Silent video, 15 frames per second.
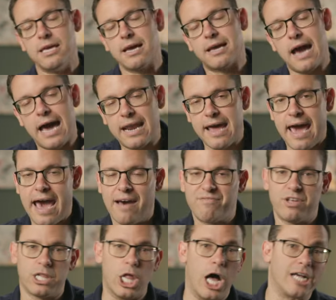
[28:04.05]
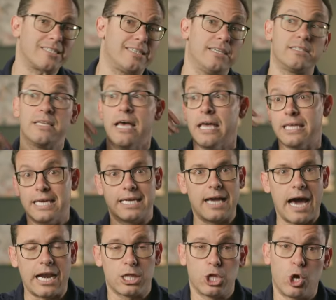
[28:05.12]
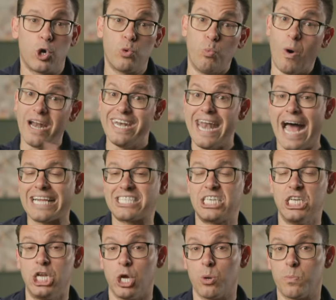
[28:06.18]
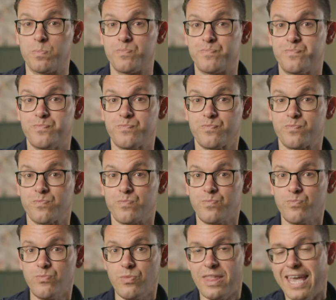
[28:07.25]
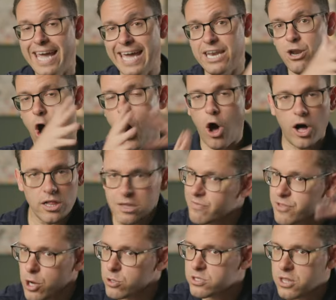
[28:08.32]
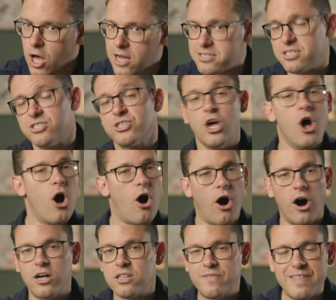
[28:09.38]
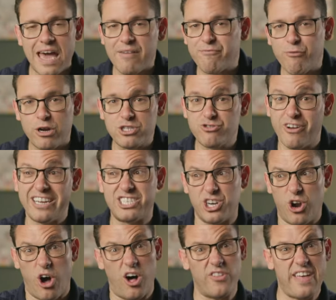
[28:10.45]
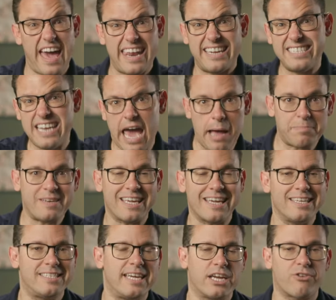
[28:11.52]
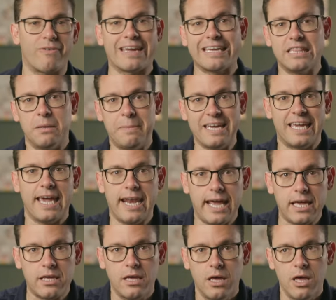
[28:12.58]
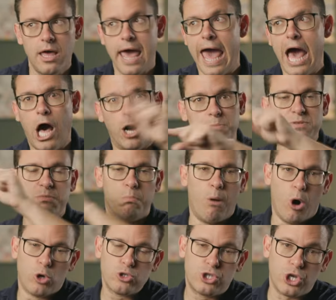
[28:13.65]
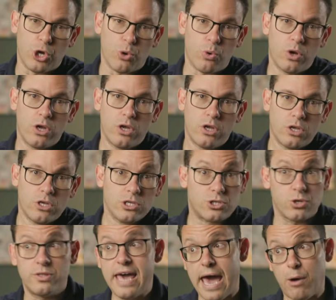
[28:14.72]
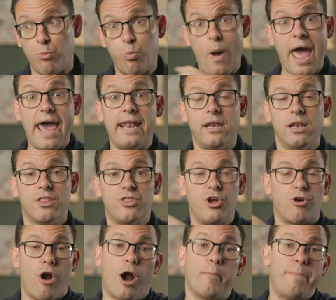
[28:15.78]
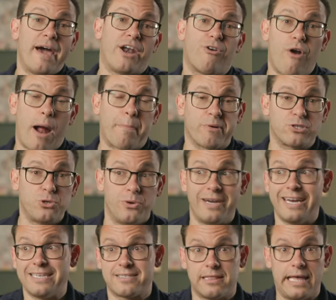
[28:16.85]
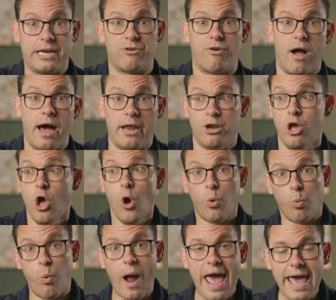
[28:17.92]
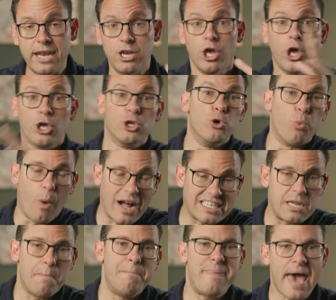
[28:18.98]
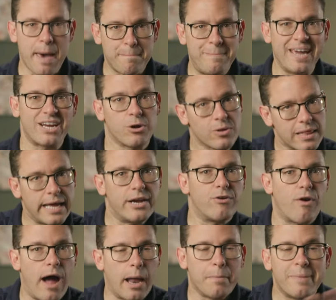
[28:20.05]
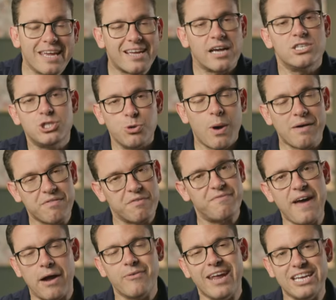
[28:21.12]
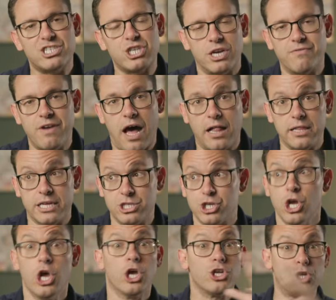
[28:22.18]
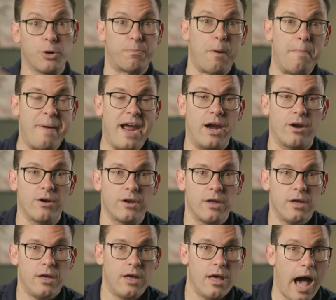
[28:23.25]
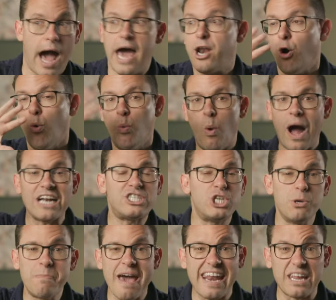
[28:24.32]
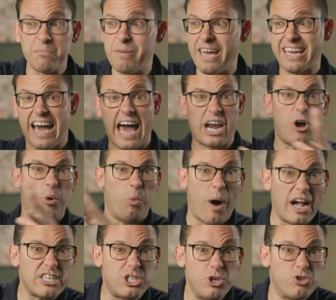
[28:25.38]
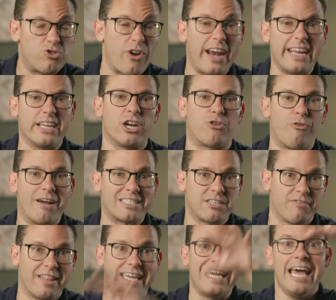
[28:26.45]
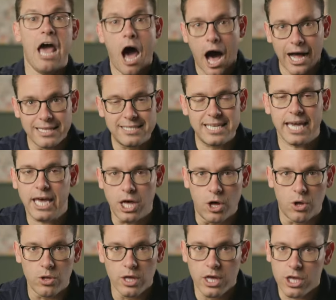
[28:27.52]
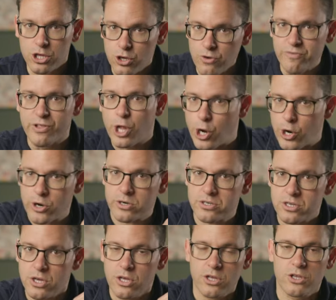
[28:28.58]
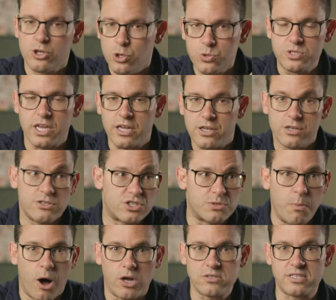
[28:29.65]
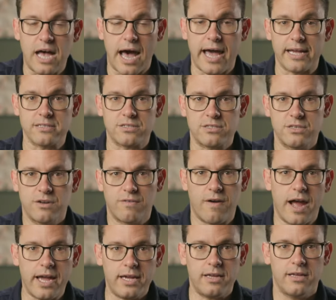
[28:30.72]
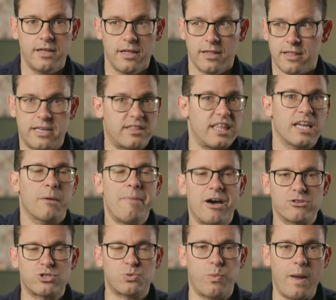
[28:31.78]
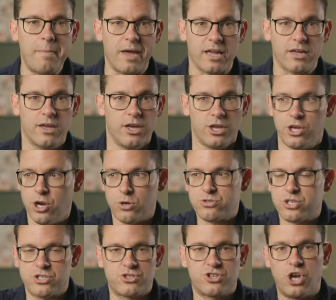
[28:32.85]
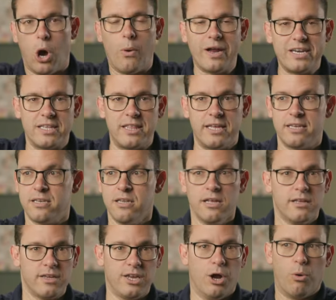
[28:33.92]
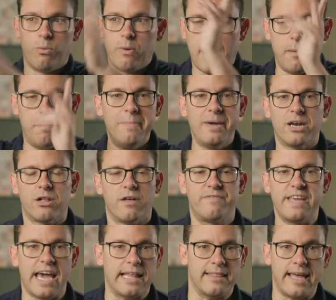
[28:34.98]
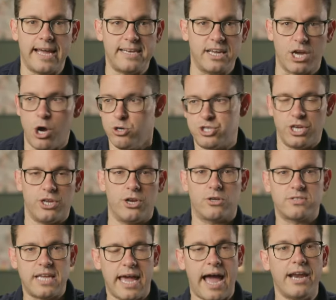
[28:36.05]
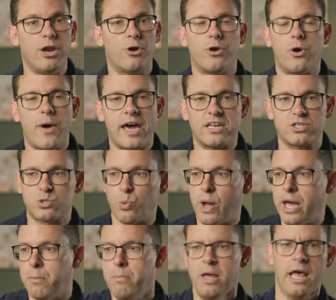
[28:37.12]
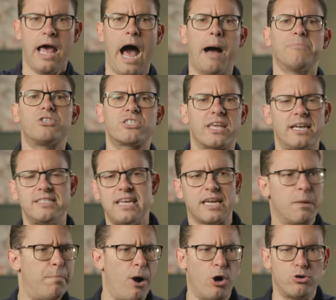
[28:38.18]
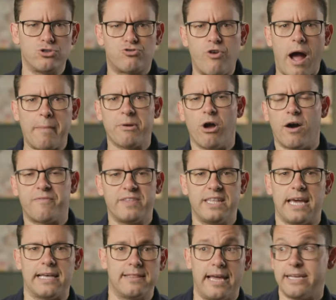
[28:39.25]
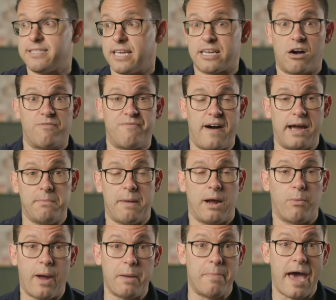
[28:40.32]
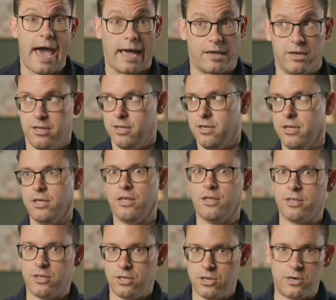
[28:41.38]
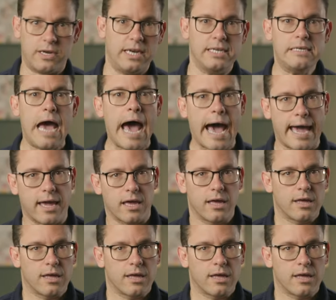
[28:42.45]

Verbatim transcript: You got to have the losses. You got to learn what not to do. And all of those losses, all of that frustration, all that adapting and tinkering in the beginning helps mold you so that when there are better opportunities later on, when you want to bet bigger later on because you have a foundation of knowledge, you're prepared. I don't want you betting big. I don't want you trading aggressively until you've learned using small size, right? Like think about swimming. You don't just go into the, you know, middle of the Atlantic Ocean. You don't say, I don't know how to swim. I'm just going to take a boat, drop me off in the Atlantic. I'll find my way back. You're going to die.